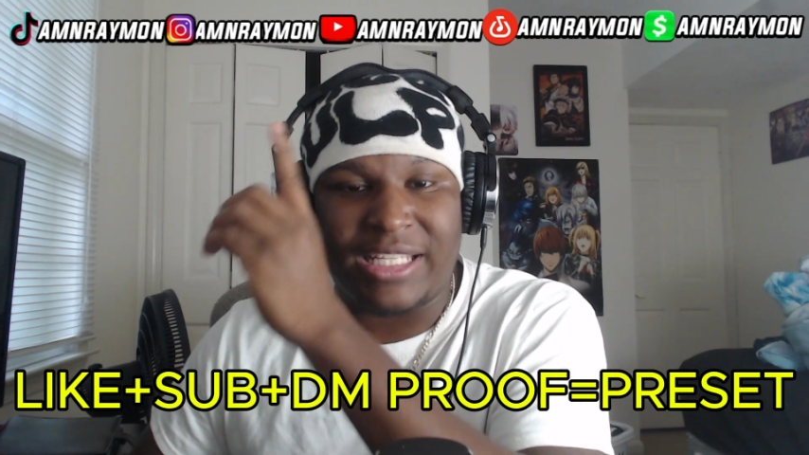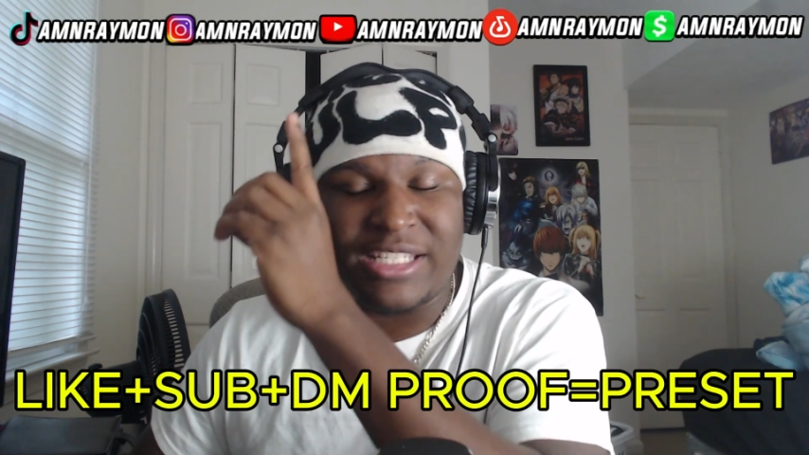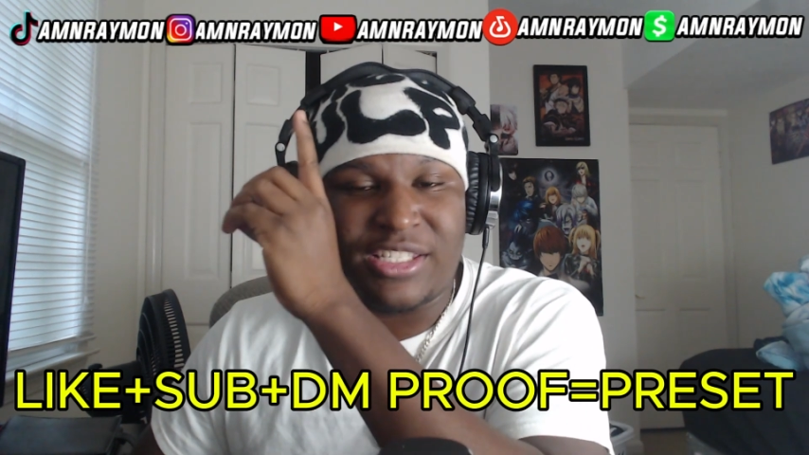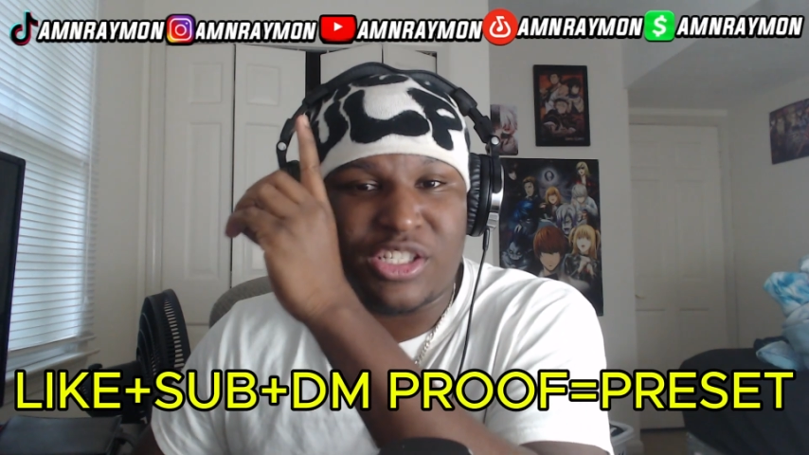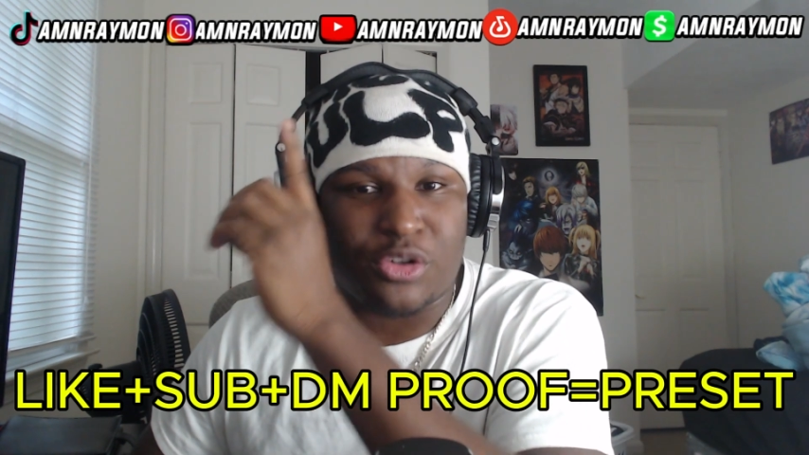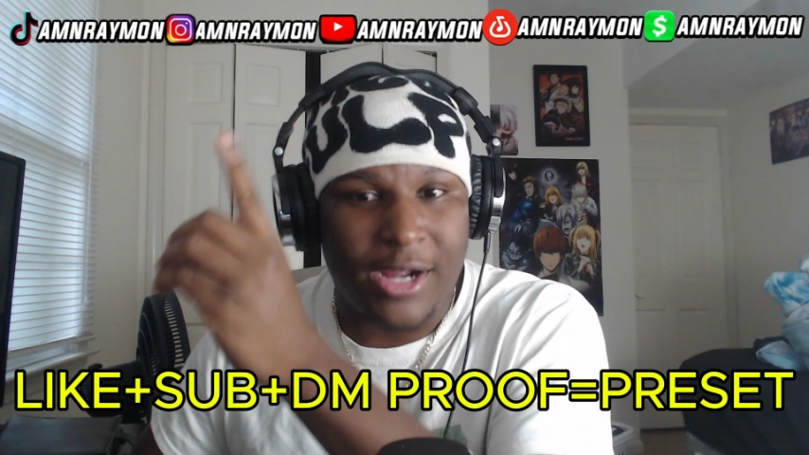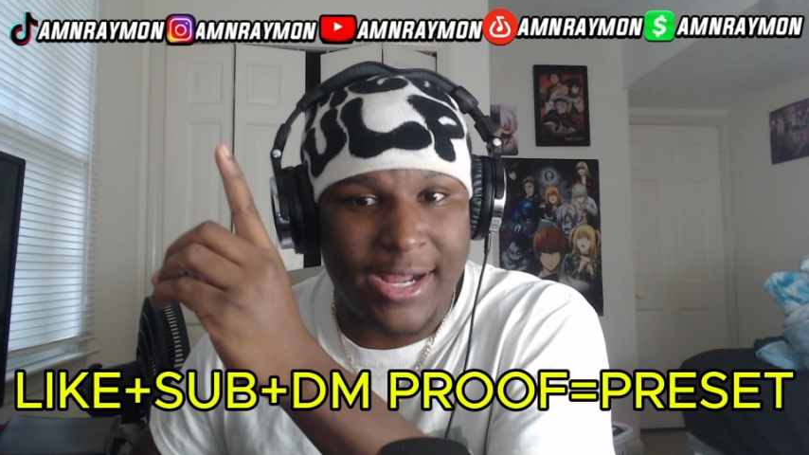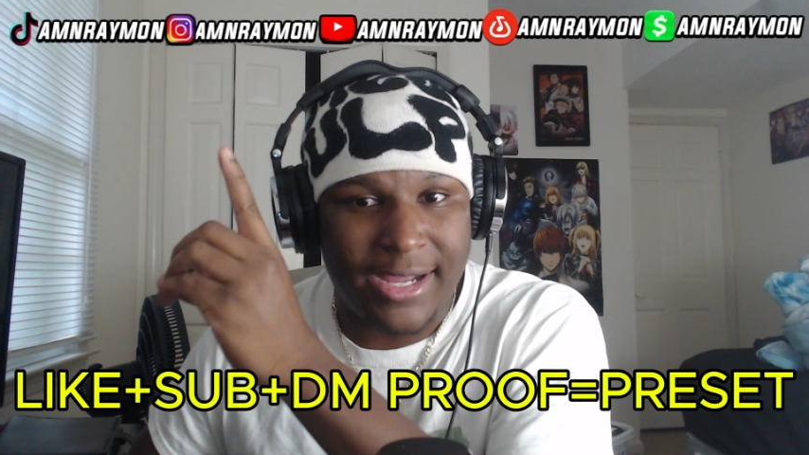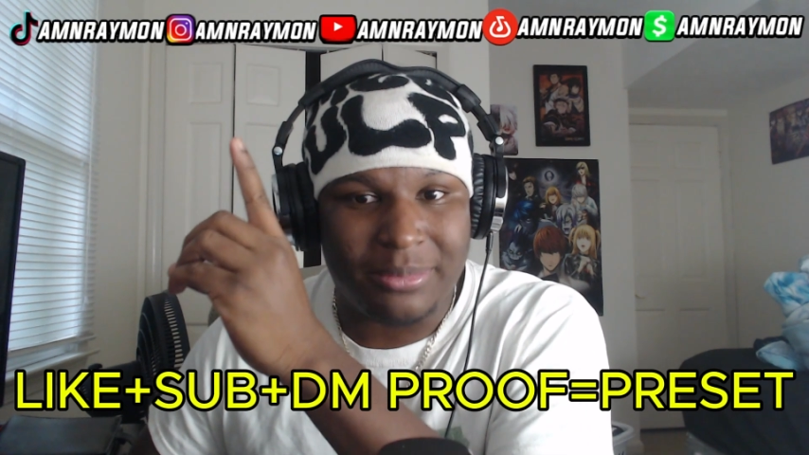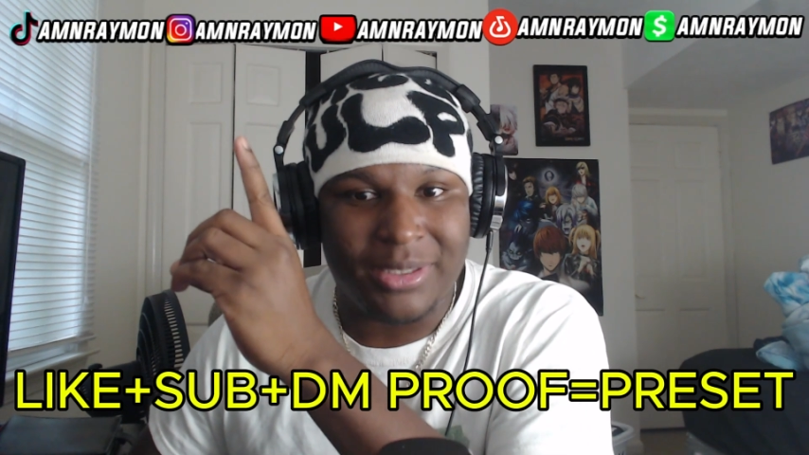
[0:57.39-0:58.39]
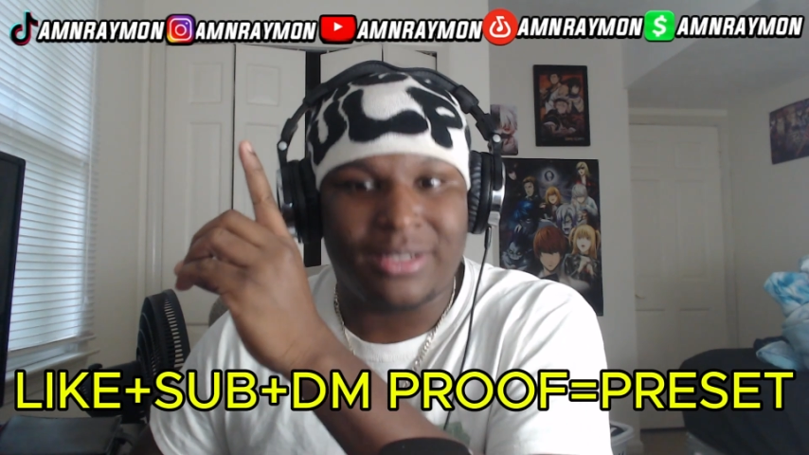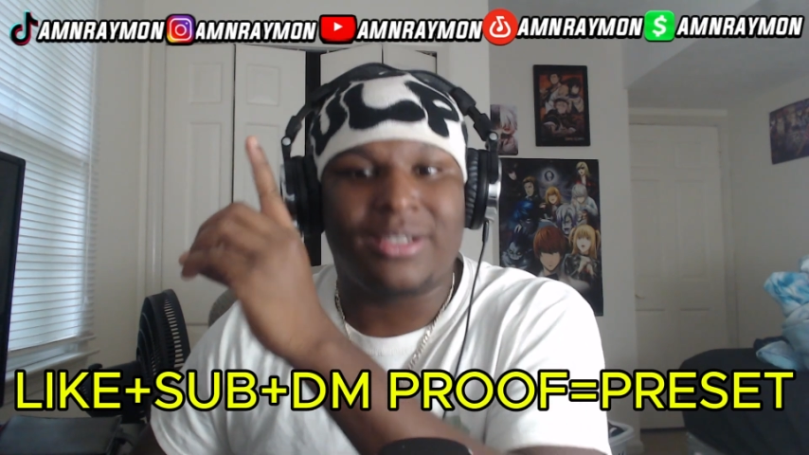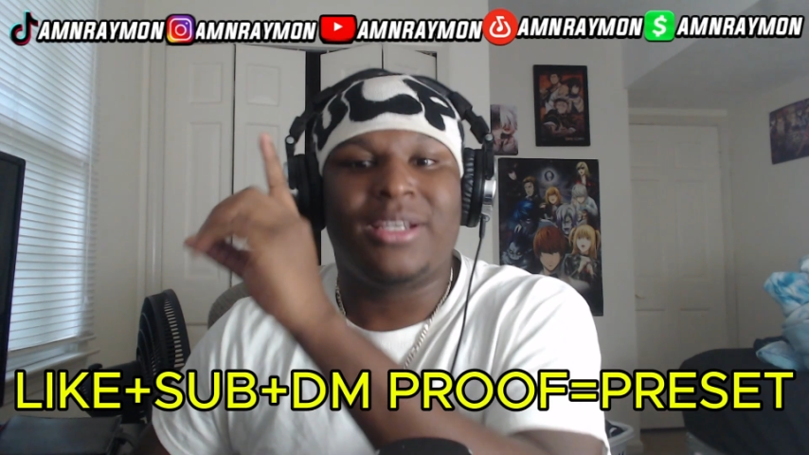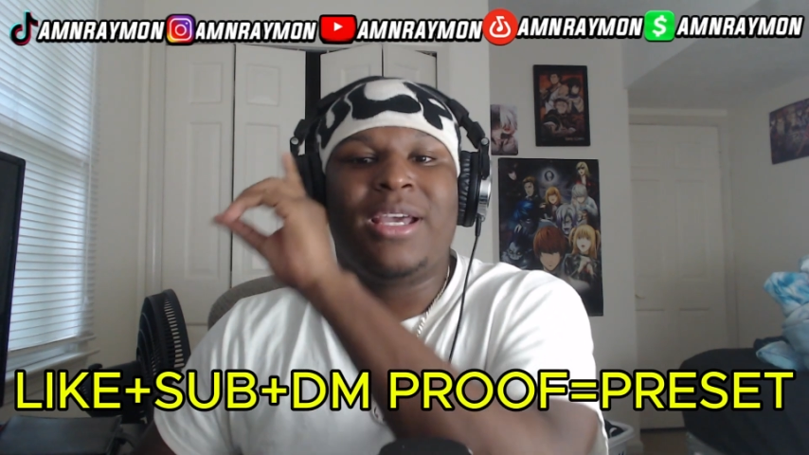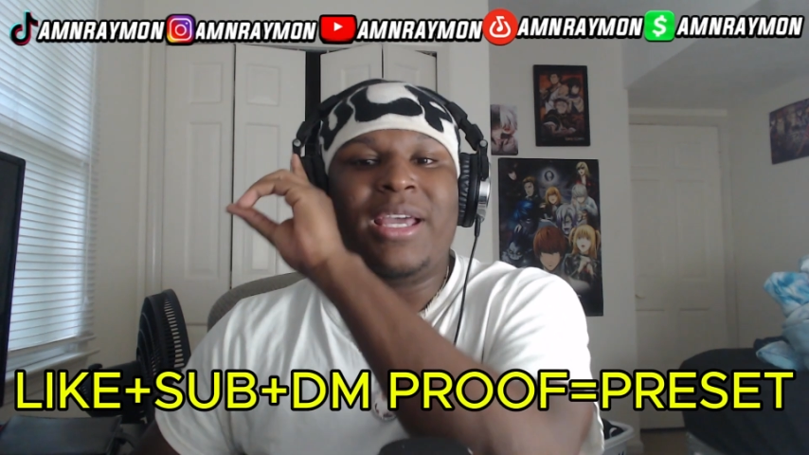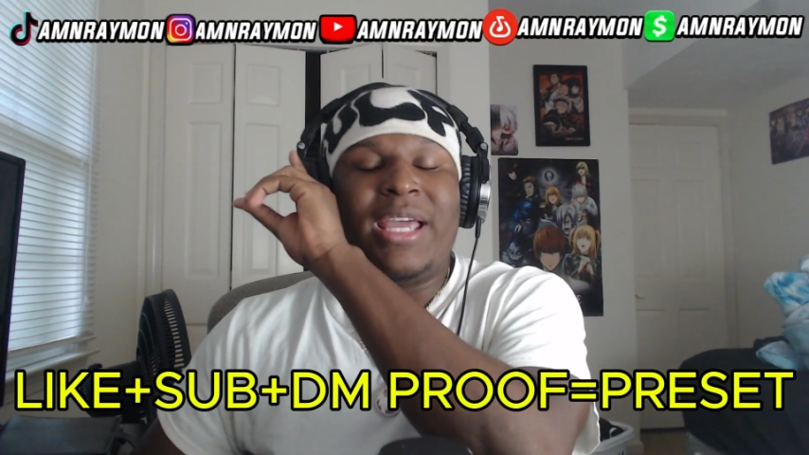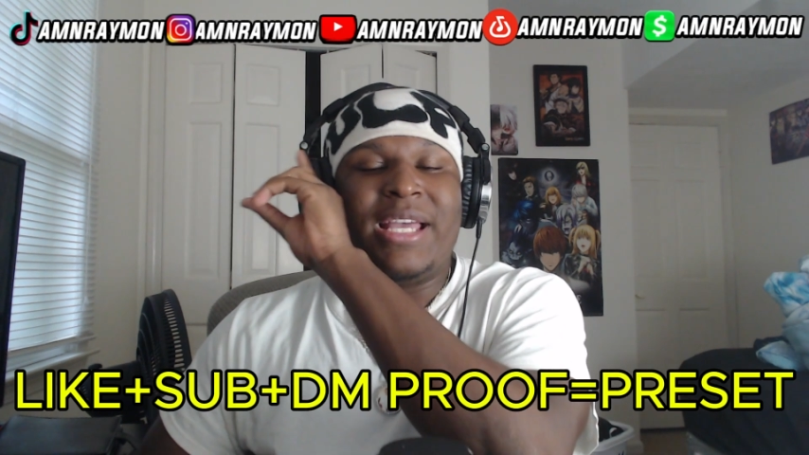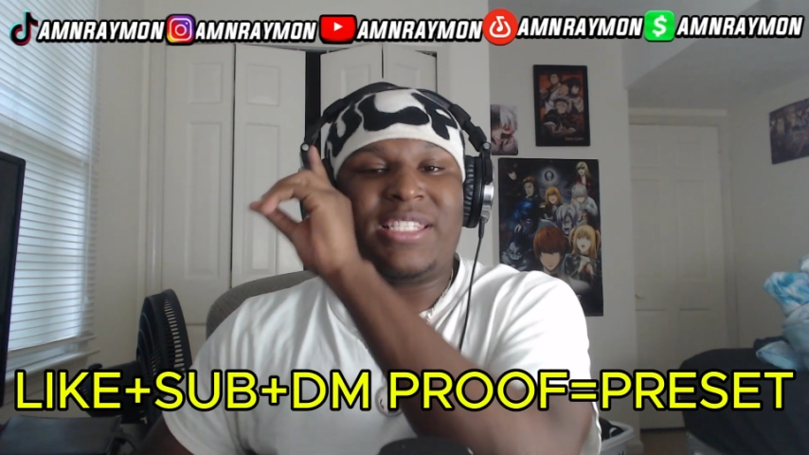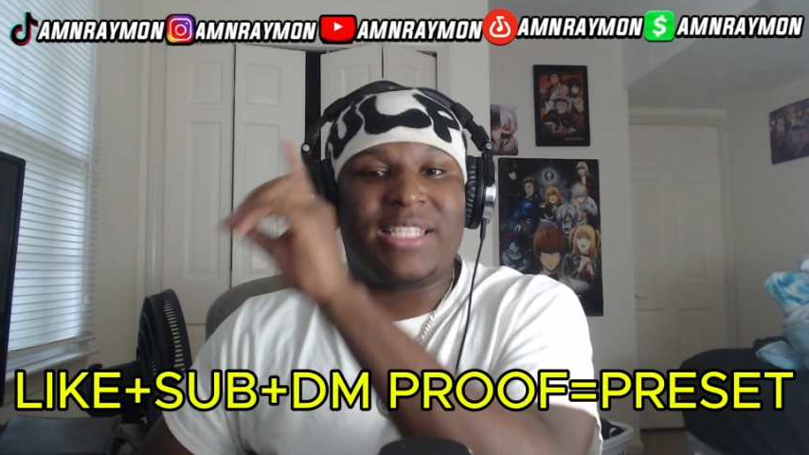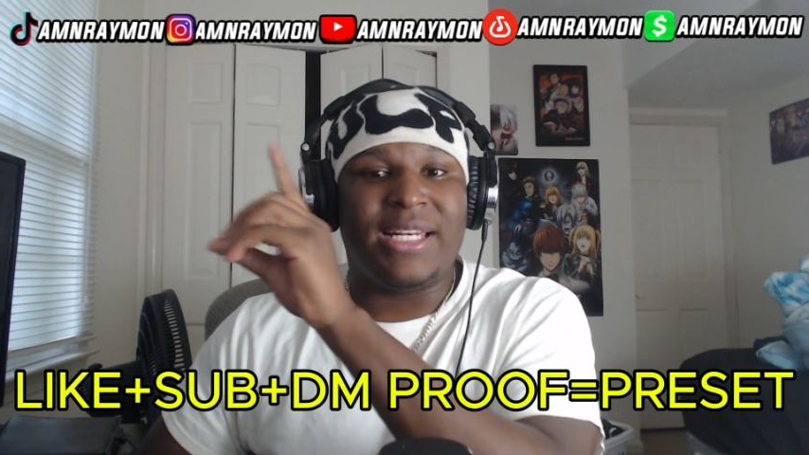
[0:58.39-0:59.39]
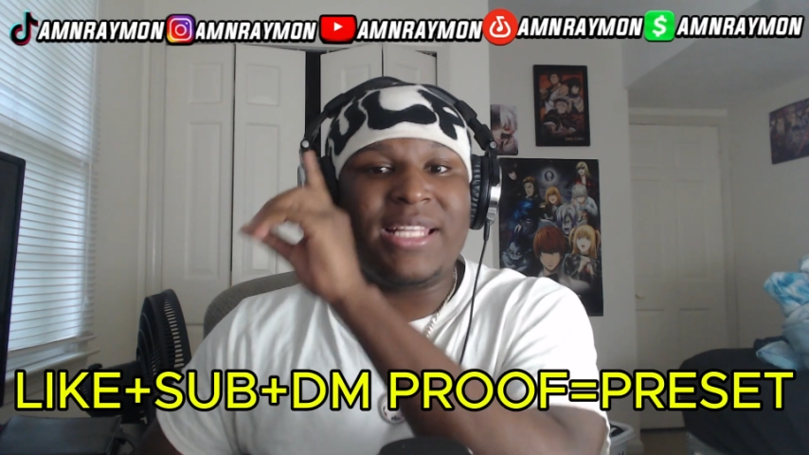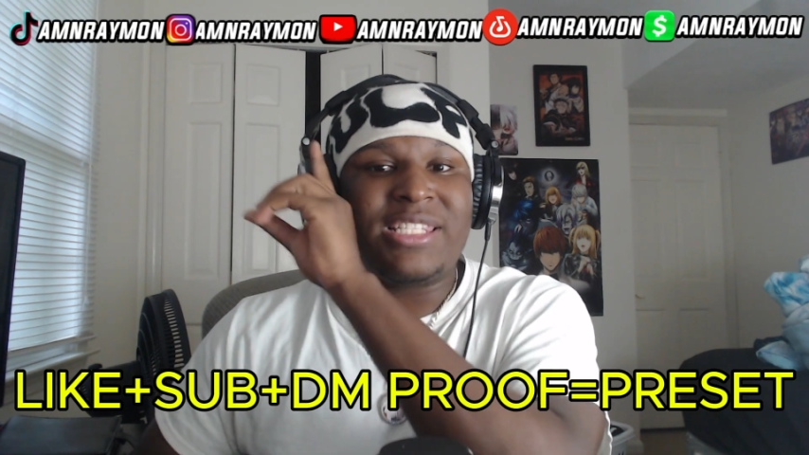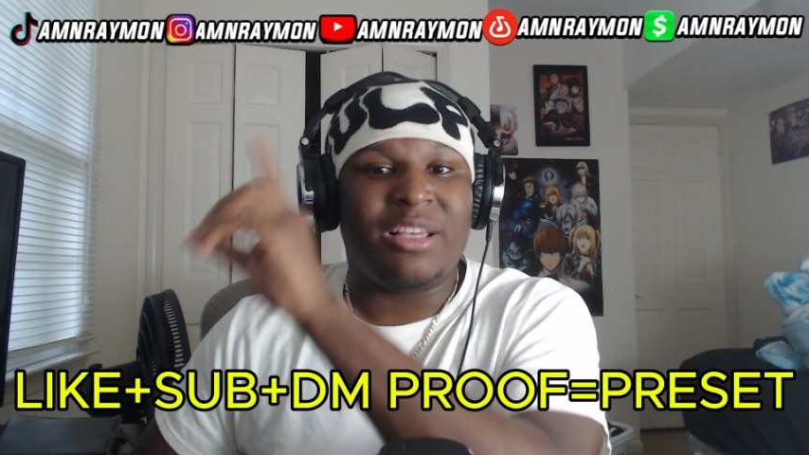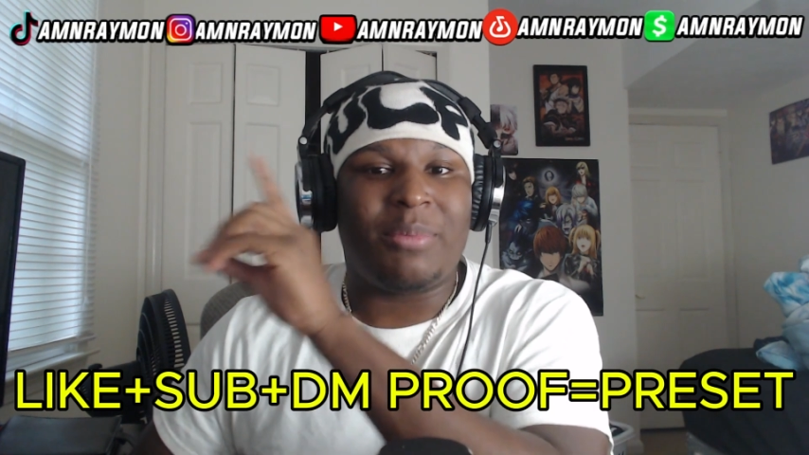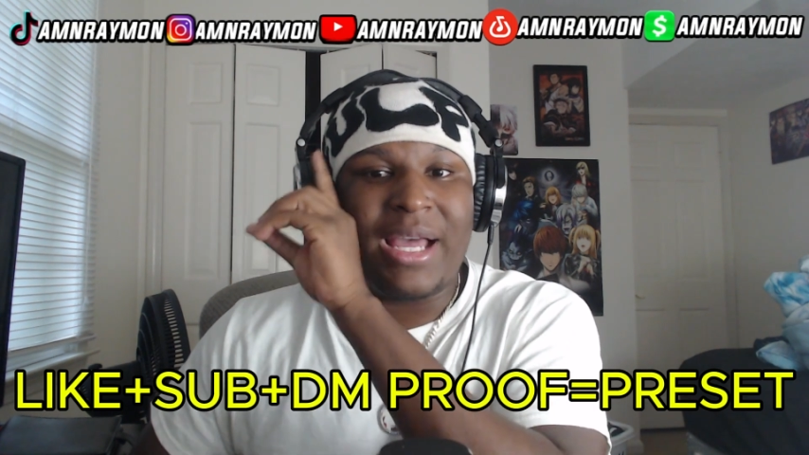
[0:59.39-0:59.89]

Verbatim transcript: and subscribed and send it to my